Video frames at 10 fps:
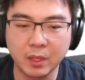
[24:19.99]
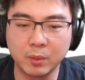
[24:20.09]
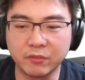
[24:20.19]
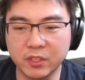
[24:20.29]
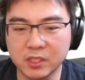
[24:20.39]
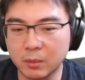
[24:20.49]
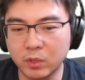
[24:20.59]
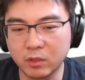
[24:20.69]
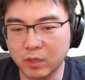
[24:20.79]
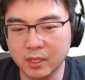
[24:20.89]
But the first time
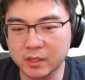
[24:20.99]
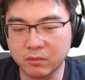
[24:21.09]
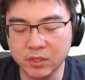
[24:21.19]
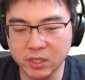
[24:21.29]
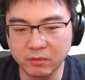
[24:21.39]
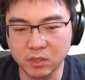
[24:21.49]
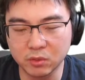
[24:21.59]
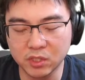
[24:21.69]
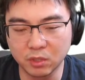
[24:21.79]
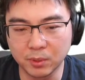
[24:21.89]
when it runs, every service will
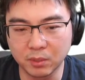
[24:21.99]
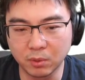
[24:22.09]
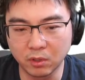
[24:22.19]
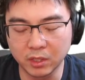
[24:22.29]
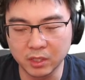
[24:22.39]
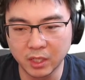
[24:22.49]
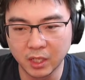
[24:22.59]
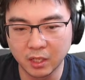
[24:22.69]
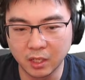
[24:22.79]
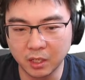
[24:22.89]
still be deployed,
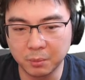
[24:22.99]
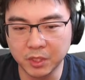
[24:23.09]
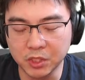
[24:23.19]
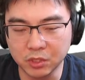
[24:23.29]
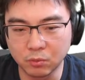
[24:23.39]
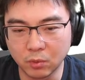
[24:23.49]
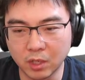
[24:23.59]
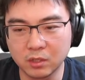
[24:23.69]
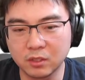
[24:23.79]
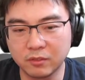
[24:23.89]
but it just
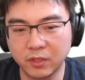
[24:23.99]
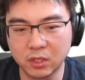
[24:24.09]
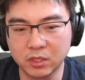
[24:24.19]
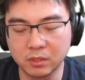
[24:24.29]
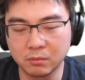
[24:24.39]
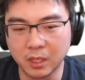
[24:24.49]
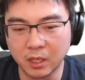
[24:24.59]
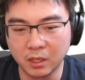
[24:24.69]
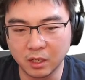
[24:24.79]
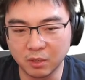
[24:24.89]
won't function
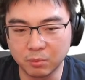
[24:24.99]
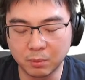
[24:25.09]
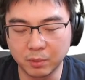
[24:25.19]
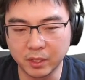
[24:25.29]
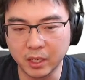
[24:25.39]
properly.